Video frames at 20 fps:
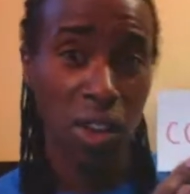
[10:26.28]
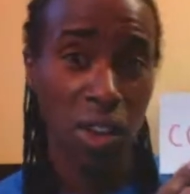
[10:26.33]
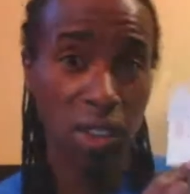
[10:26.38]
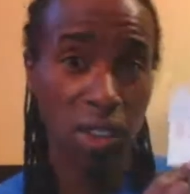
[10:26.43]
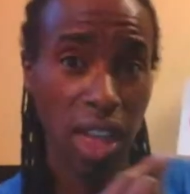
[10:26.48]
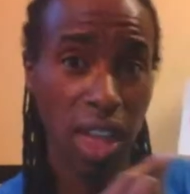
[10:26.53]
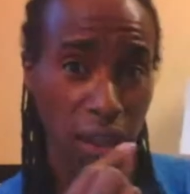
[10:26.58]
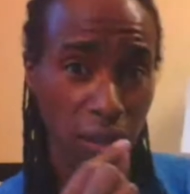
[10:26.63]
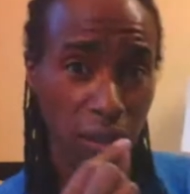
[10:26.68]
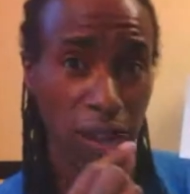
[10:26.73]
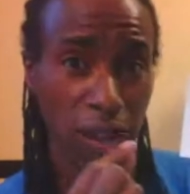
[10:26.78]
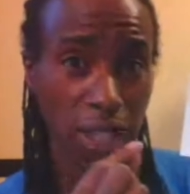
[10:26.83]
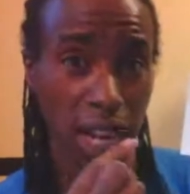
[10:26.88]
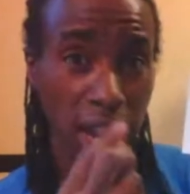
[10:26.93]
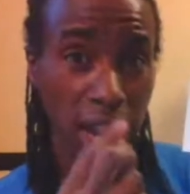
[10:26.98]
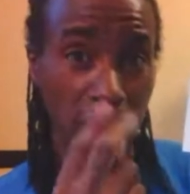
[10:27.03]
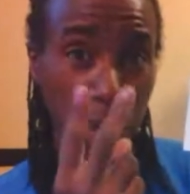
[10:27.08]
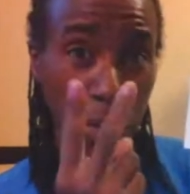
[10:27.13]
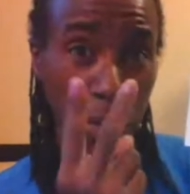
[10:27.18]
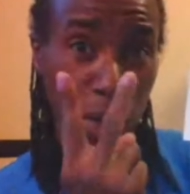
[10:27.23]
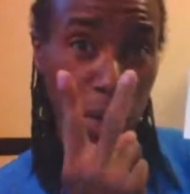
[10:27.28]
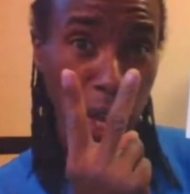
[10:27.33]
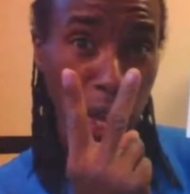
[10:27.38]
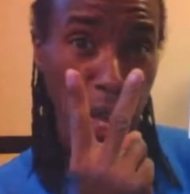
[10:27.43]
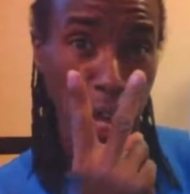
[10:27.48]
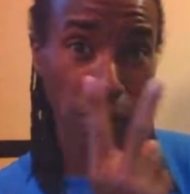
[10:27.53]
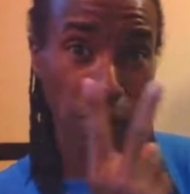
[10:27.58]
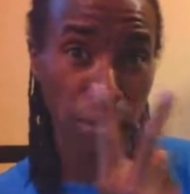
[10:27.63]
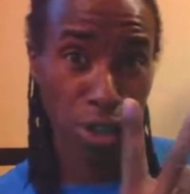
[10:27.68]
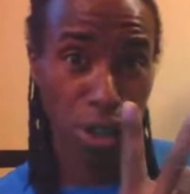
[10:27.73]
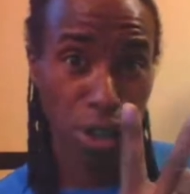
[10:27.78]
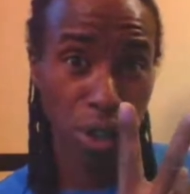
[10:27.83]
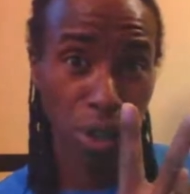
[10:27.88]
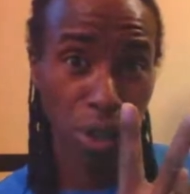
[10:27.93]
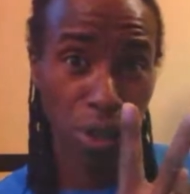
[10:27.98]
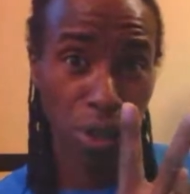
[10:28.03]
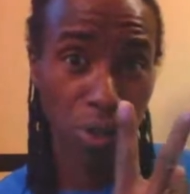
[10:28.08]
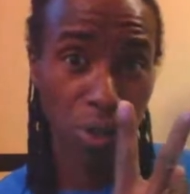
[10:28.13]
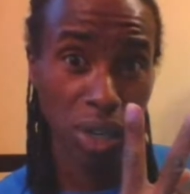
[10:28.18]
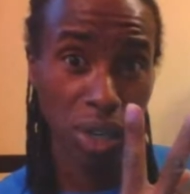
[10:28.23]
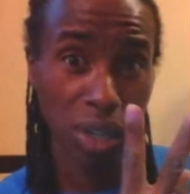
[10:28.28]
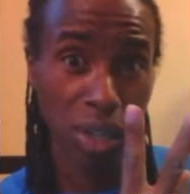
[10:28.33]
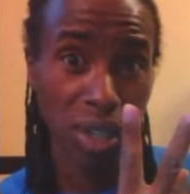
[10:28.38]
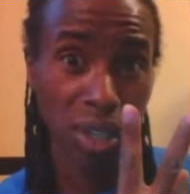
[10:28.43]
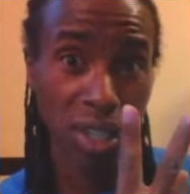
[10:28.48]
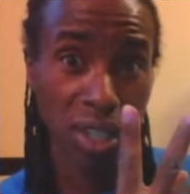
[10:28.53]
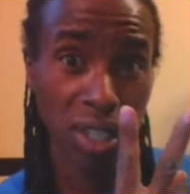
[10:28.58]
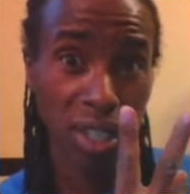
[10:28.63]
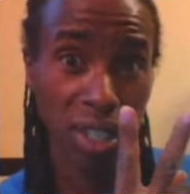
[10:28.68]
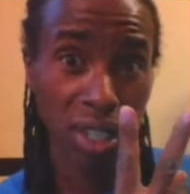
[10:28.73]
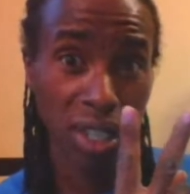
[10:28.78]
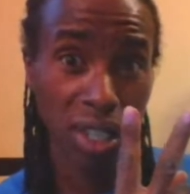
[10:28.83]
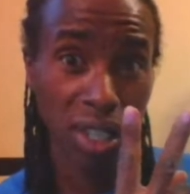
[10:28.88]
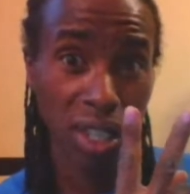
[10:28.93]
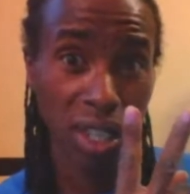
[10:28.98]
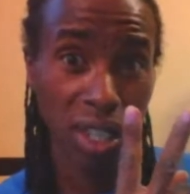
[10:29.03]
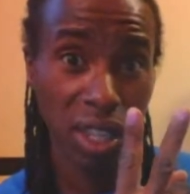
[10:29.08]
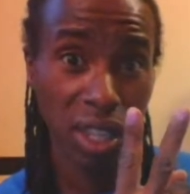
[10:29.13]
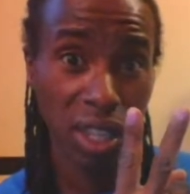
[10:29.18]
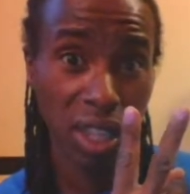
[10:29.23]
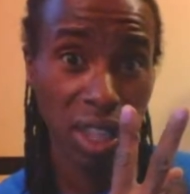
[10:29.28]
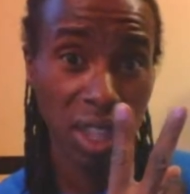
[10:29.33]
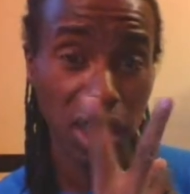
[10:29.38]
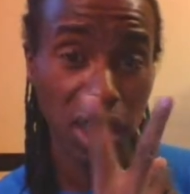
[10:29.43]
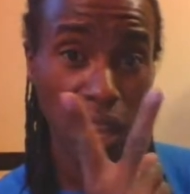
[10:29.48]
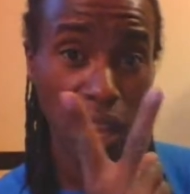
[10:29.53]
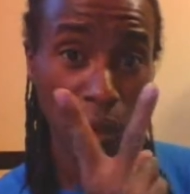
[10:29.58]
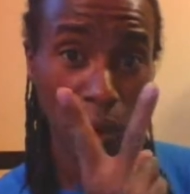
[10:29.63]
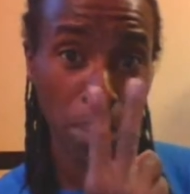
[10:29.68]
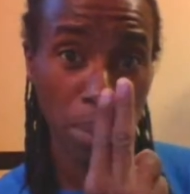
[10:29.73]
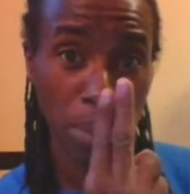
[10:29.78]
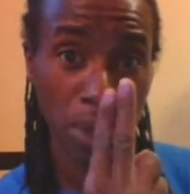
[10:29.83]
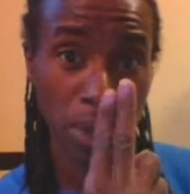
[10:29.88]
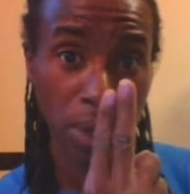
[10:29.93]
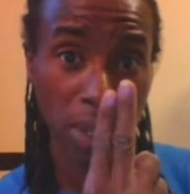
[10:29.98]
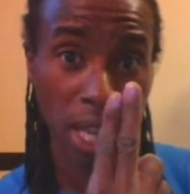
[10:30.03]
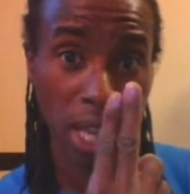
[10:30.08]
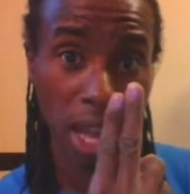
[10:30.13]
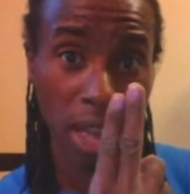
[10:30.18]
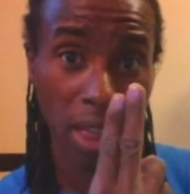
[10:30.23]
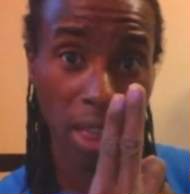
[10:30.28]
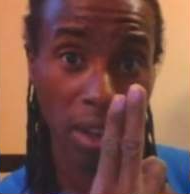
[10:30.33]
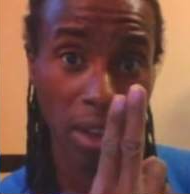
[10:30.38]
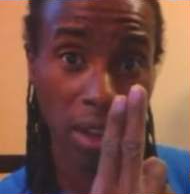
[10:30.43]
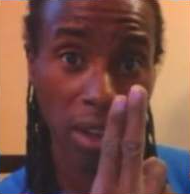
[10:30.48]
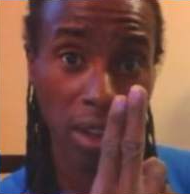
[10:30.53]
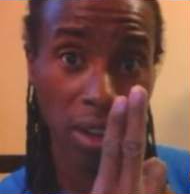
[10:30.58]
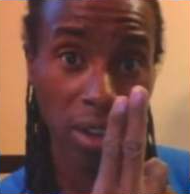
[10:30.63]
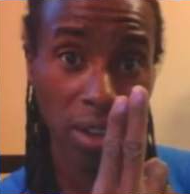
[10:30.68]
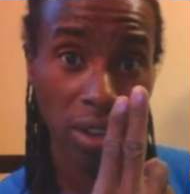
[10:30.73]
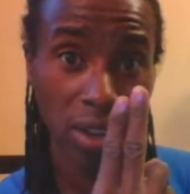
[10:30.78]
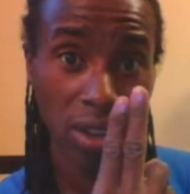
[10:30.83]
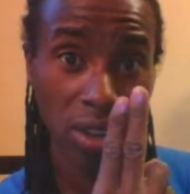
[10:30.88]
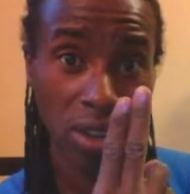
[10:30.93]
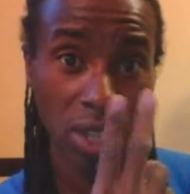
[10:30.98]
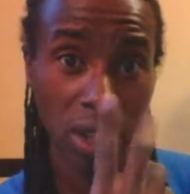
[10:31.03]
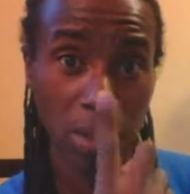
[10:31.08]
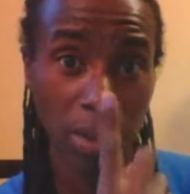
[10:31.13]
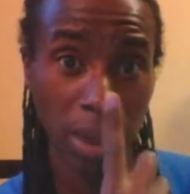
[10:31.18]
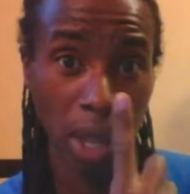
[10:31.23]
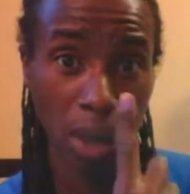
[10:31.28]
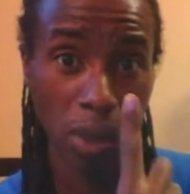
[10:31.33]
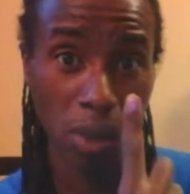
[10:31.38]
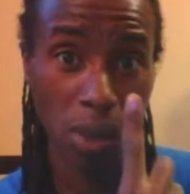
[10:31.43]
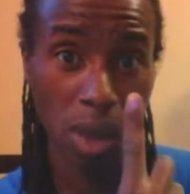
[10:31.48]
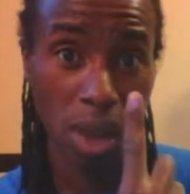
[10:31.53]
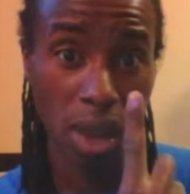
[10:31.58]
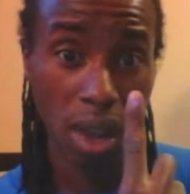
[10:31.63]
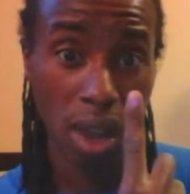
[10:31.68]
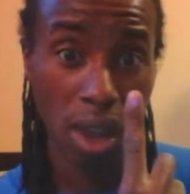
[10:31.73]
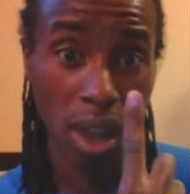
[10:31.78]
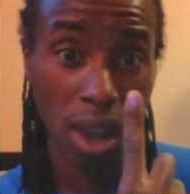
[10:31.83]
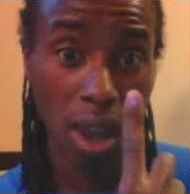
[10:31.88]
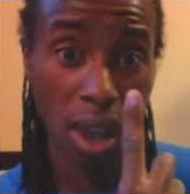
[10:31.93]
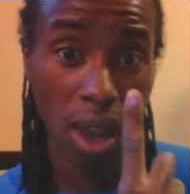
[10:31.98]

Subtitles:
every time we'll have 2 words that we put together to make one.